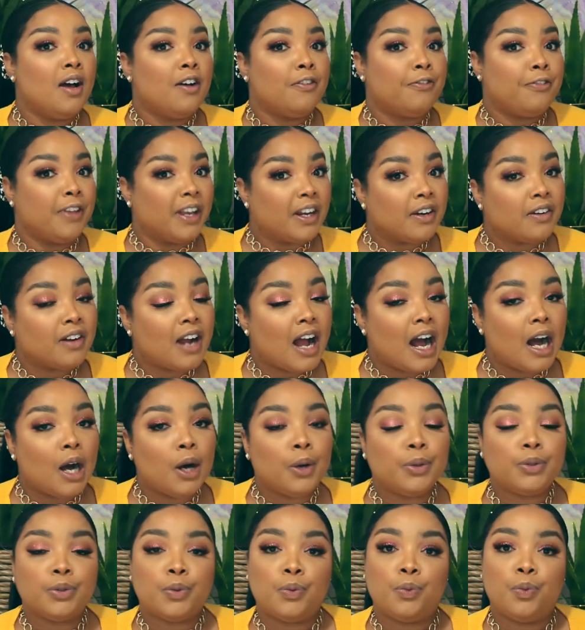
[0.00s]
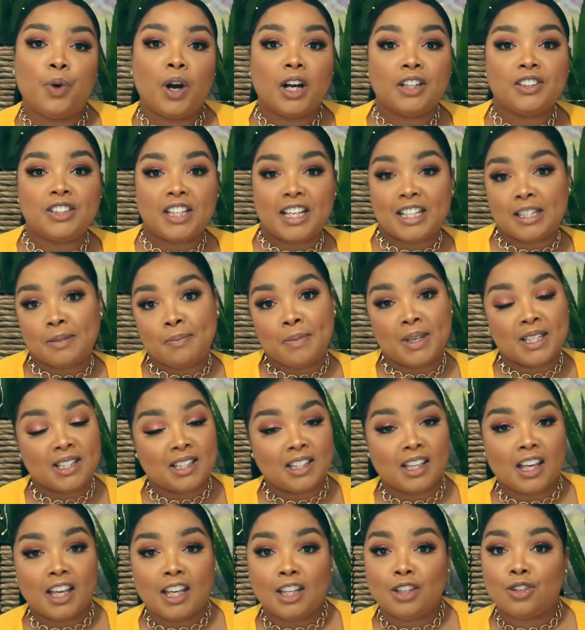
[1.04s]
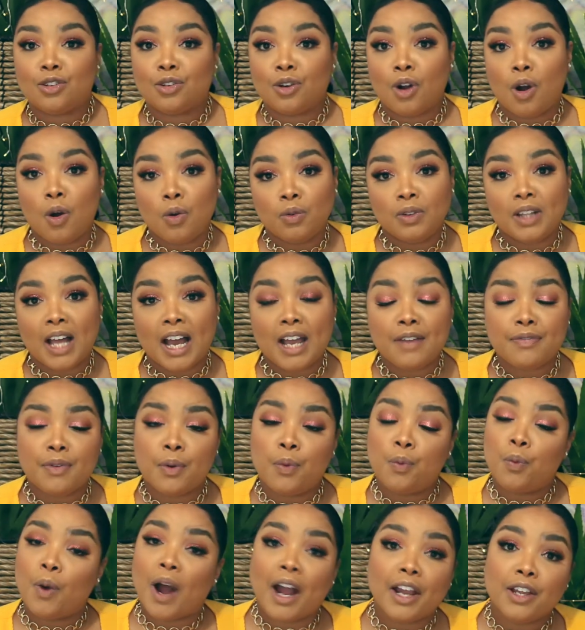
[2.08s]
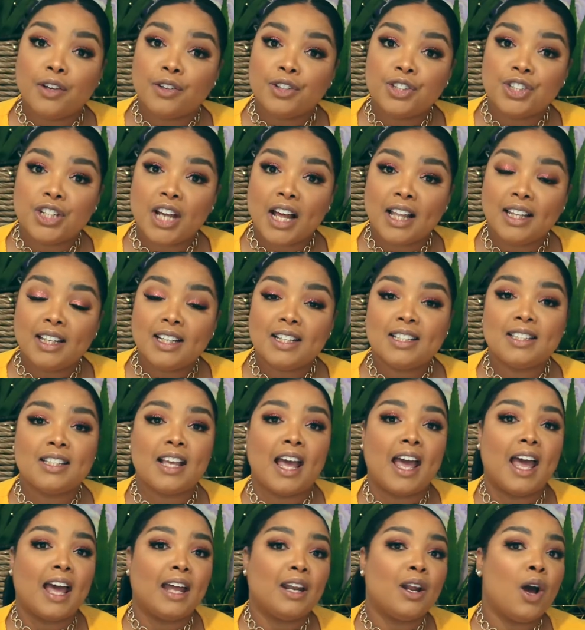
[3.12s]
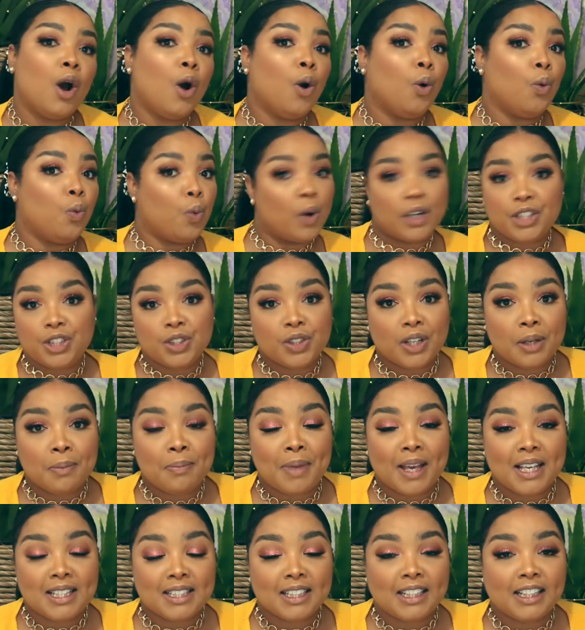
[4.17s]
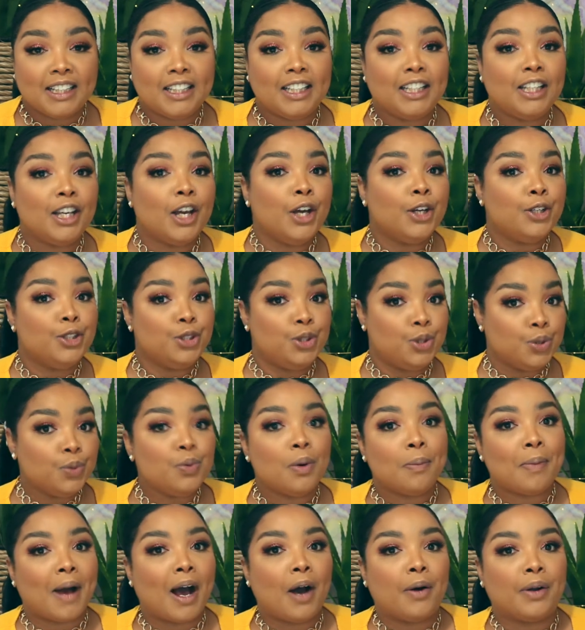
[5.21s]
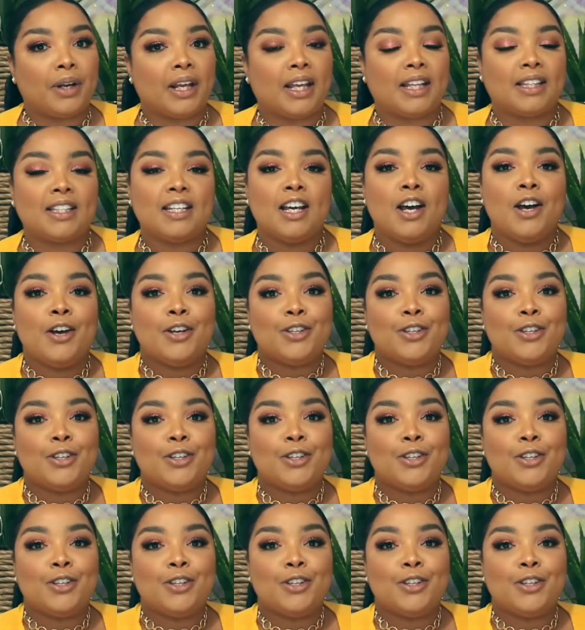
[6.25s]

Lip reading: figure out what is missing in your own life and why you're jealous and what you can basically do about it.